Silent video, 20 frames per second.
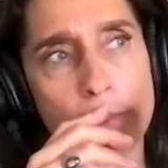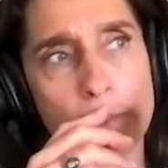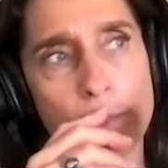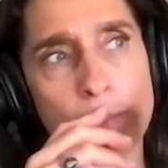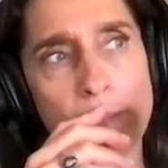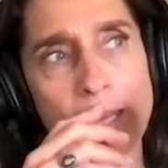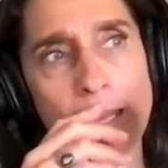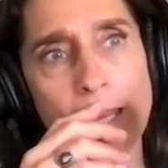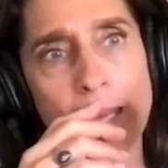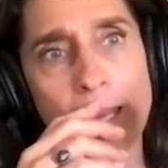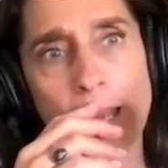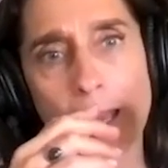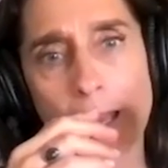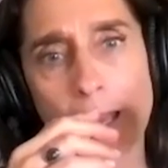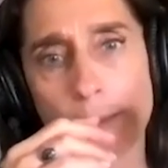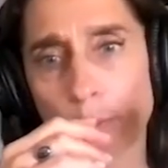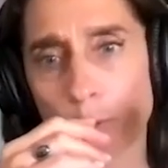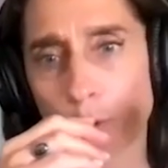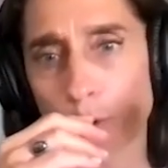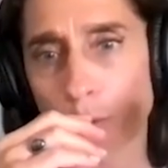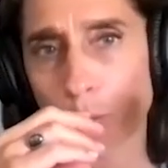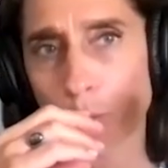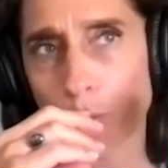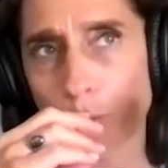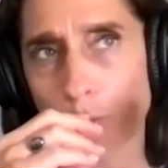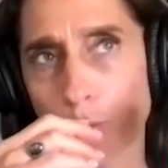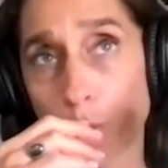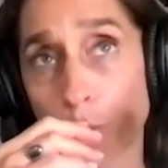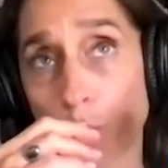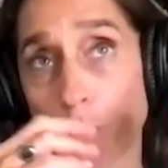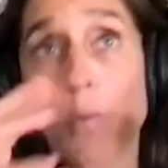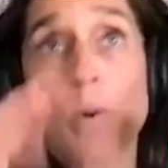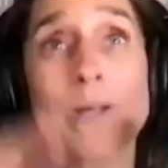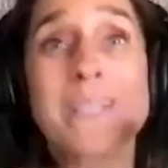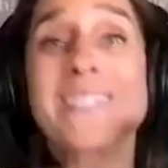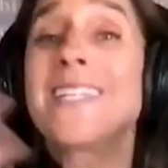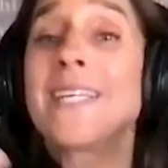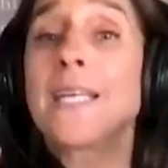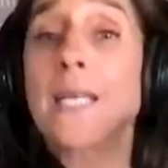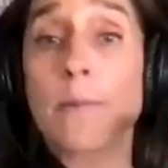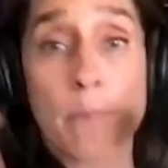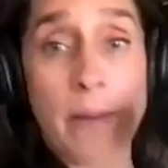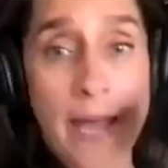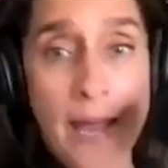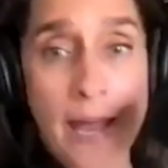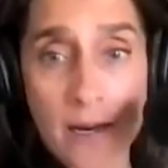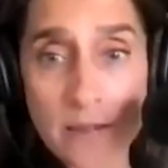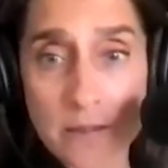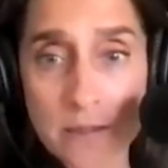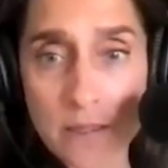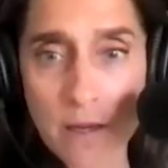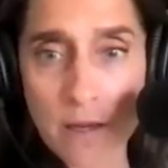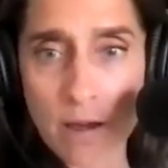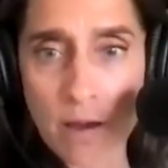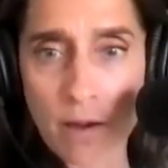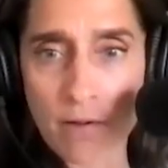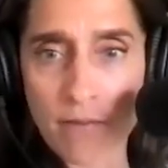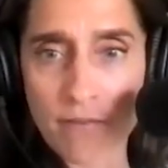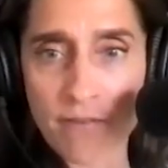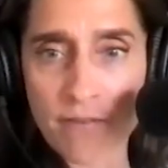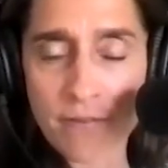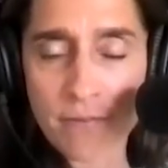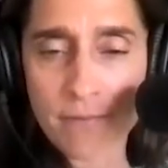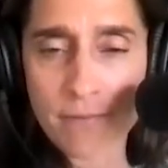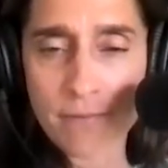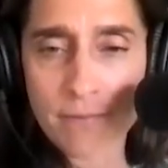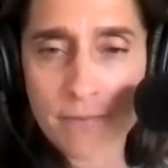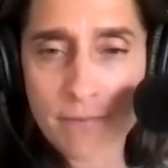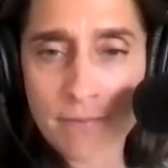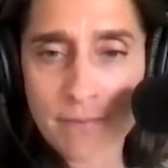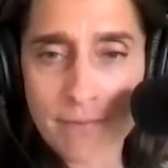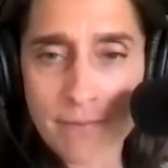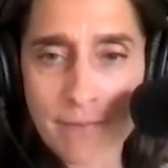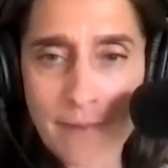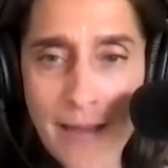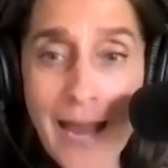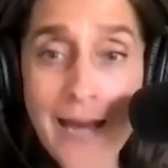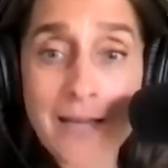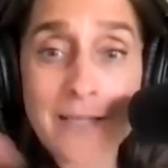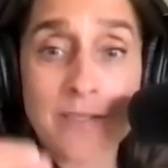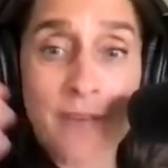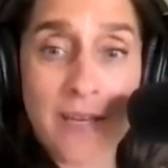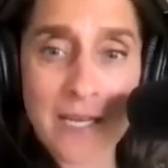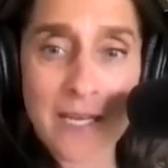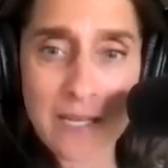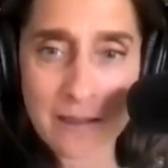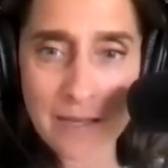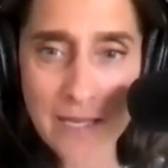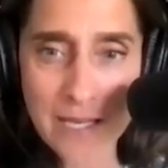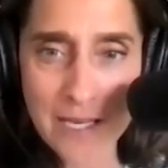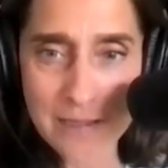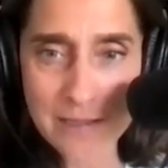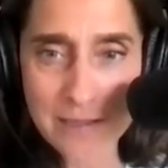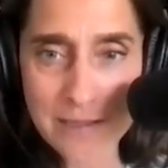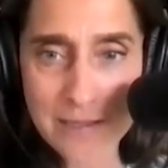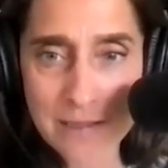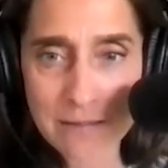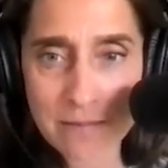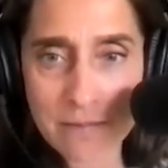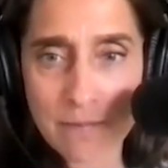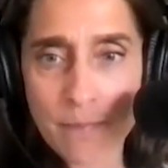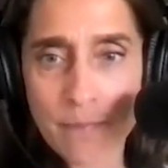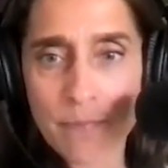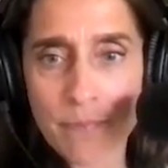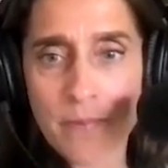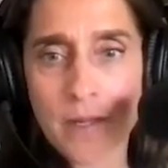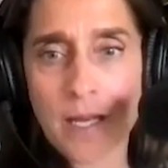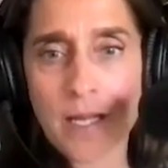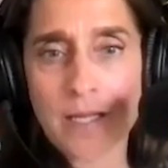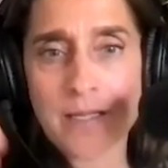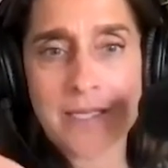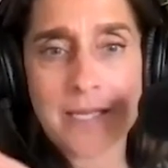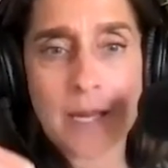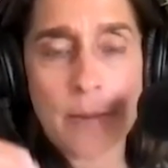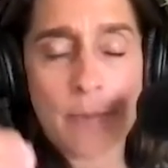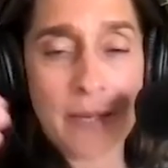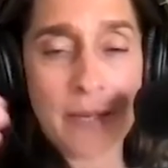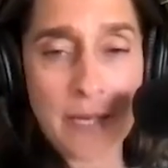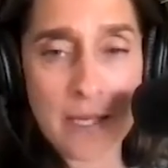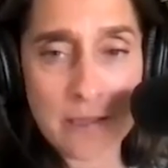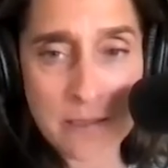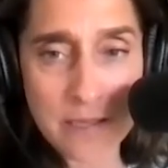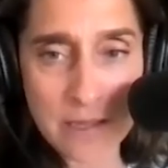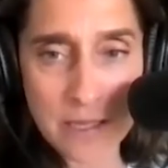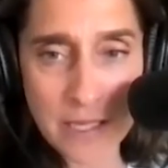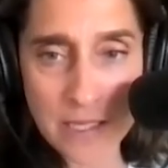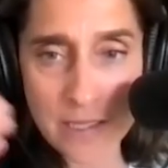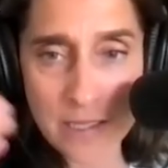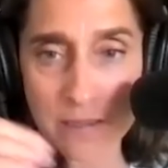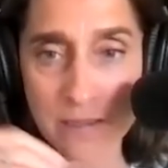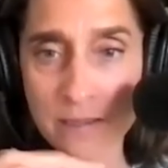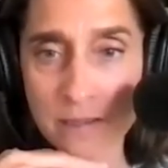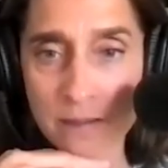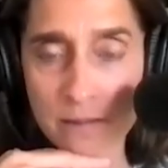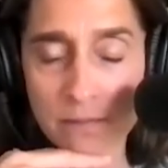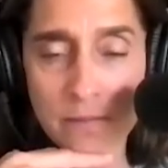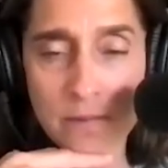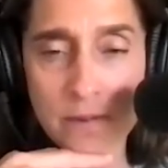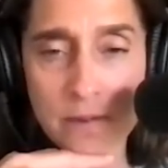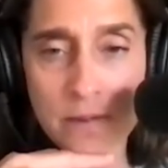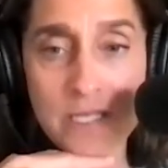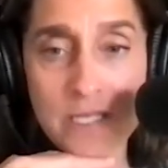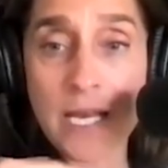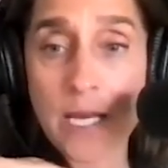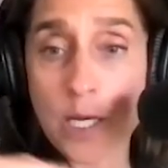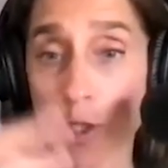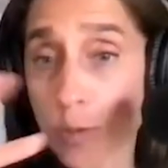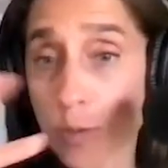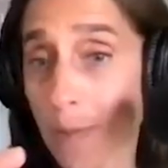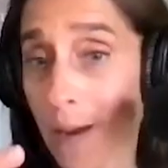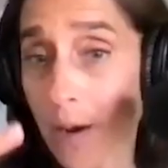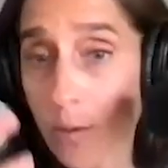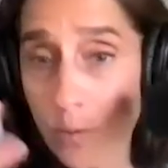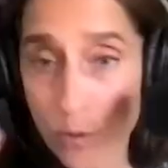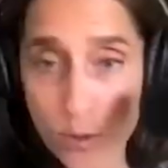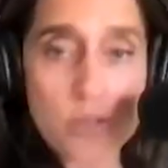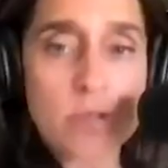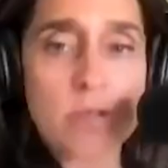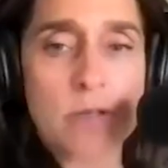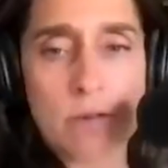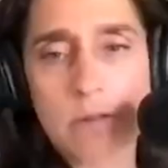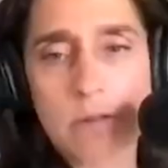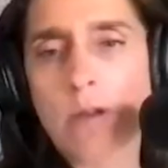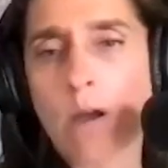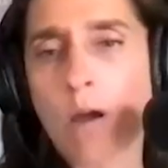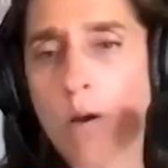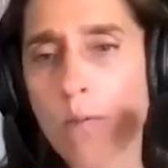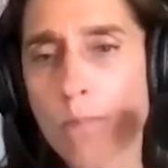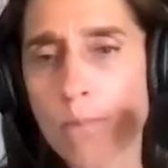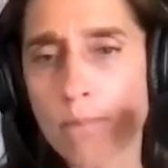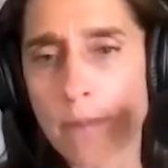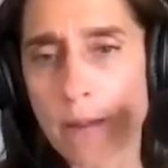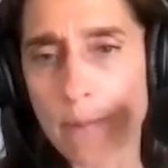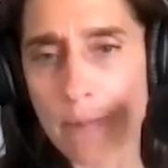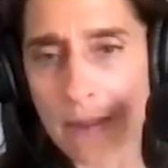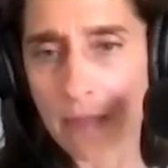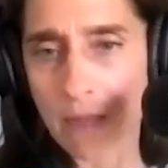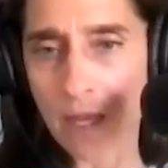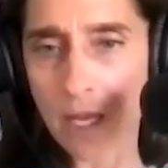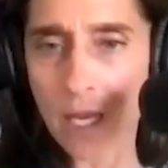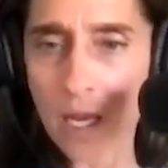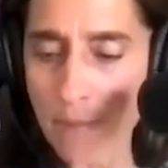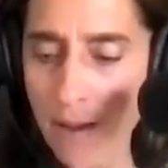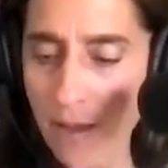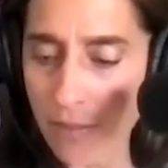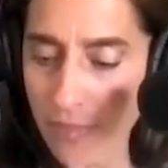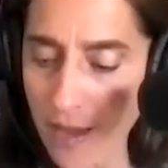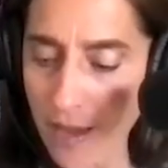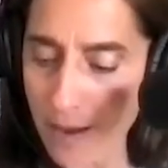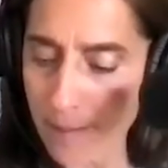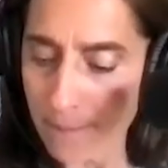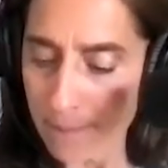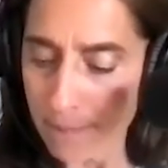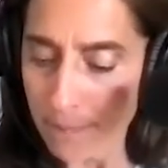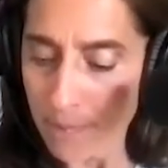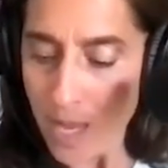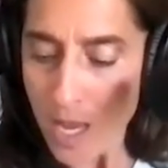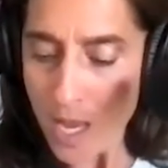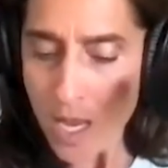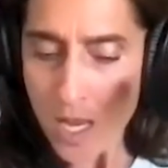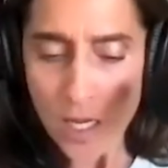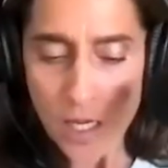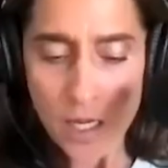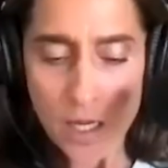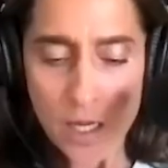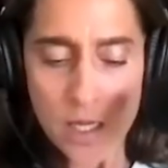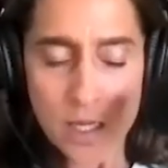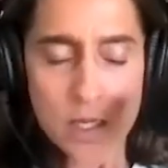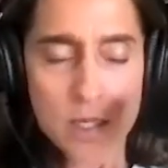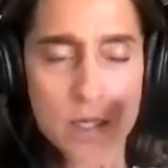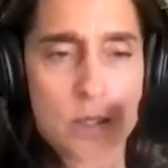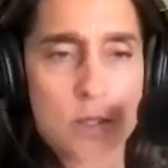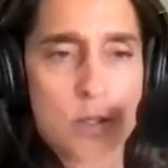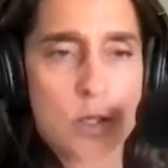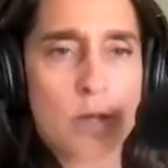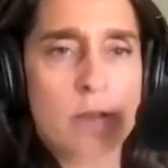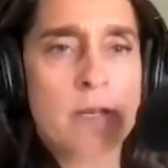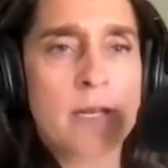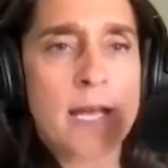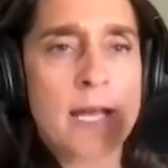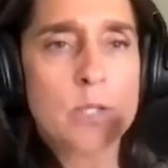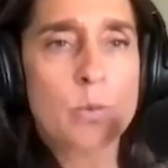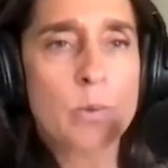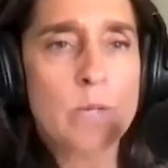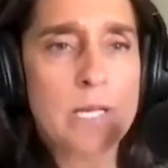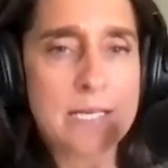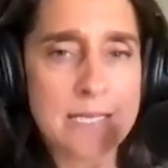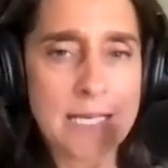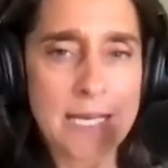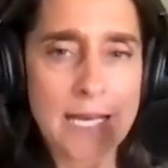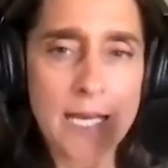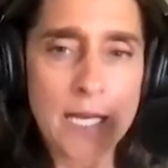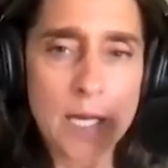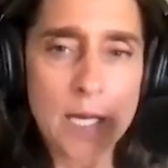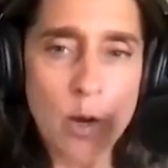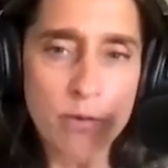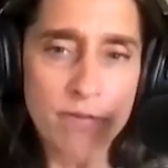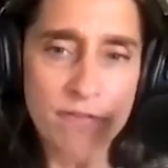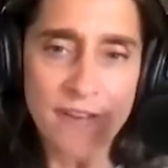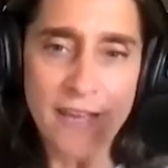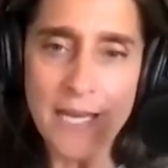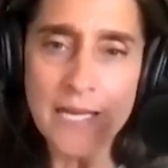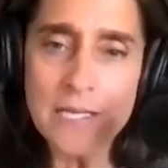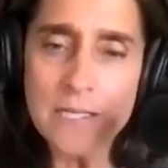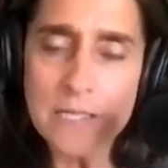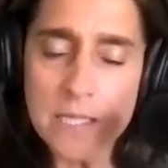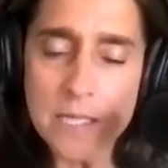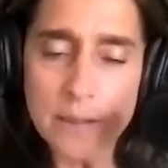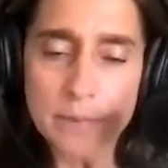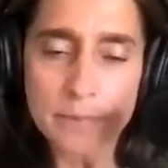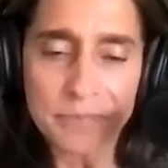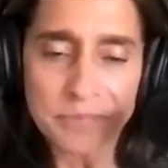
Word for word: being able what, what's the impact of activating these and stepping into these sage powers so maybe thinking about that so the next one is innovate